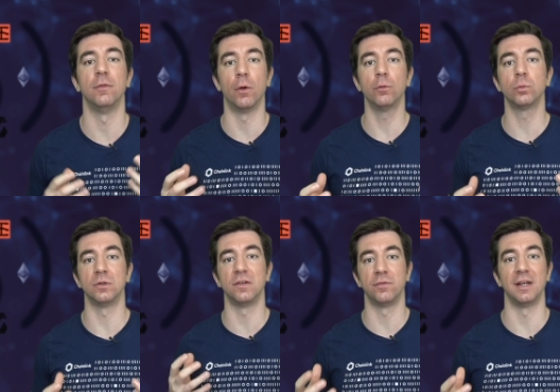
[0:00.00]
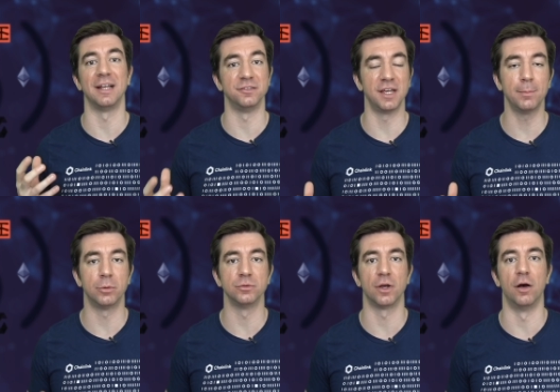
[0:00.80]
those were different
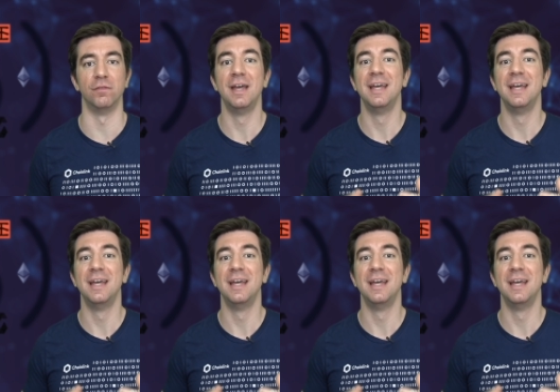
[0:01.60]
examples of